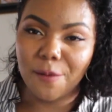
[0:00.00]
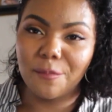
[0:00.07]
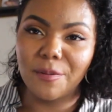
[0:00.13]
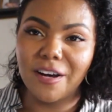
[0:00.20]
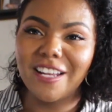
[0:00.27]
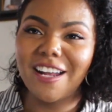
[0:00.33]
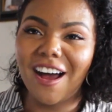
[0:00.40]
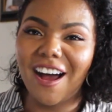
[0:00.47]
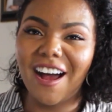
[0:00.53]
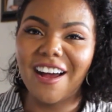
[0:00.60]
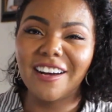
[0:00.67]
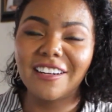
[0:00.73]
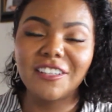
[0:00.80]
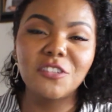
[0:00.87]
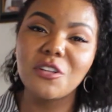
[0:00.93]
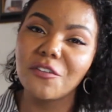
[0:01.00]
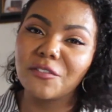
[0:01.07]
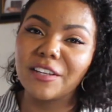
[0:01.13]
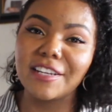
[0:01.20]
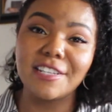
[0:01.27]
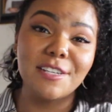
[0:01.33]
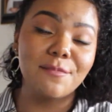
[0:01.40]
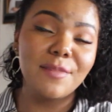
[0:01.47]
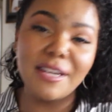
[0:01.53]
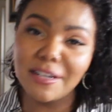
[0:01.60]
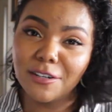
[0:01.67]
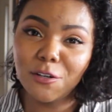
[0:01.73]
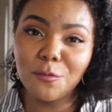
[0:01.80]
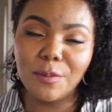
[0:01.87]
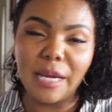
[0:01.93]
But you definitely get to
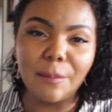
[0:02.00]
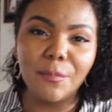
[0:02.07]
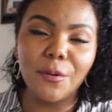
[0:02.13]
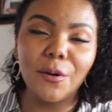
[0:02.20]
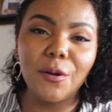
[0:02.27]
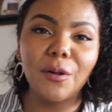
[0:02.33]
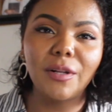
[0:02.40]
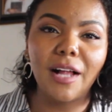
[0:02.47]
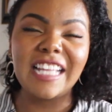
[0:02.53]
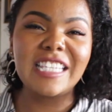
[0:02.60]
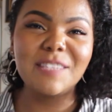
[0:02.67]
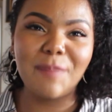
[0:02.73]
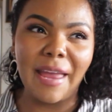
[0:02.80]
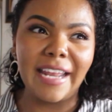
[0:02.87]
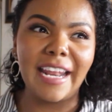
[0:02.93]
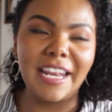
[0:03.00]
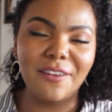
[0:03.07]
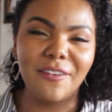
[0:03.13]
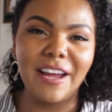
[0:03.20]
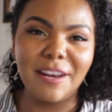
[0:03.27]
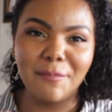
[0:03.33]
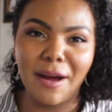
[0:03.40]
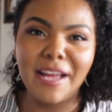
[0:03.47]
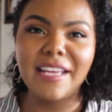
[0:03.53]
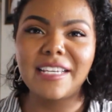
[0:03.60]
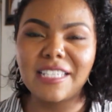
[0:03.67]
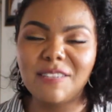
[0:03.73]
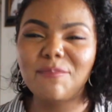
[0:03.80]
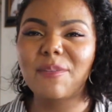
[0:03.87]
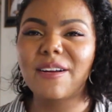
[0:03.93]
meet new people. In Spain anyway, in my
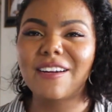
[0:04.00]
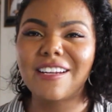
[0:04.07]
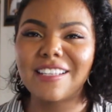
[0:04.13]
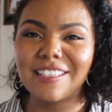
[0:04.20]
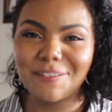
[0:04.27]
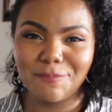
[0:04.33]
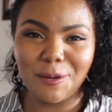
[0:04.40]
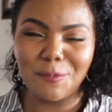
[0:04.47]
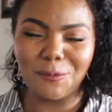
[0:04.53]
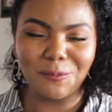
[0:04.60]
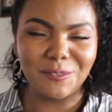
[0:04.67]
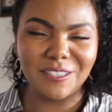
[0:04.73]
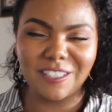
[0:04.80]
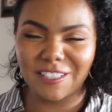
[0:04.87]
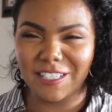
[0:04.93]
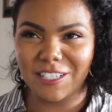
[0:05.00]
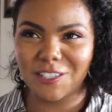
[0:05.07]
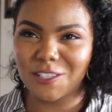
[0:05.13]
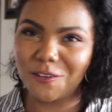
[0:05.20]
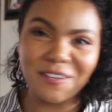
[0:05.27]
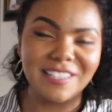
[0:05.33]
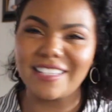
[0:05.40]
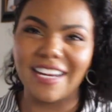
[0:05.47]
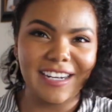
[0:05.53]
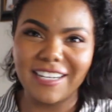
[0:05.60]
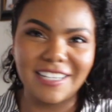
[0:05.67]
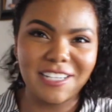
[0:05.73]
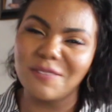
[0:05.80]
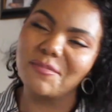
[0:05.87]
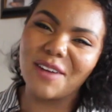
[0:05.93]
experience, people were just like so
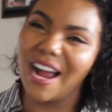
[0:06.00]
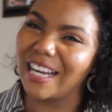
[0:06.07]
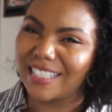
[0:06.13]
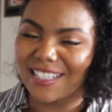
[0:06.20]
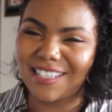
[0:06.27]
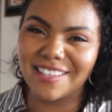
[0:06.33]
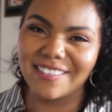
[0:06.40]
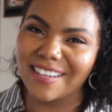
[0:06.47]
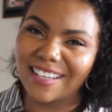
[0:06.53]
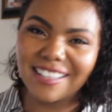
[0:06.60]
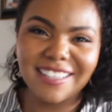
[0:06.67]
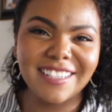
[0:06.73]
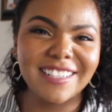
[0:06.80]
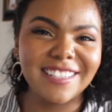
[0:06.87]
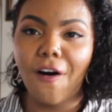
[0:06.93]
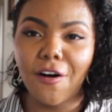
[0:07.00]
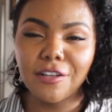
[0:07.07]
excited to practice their English.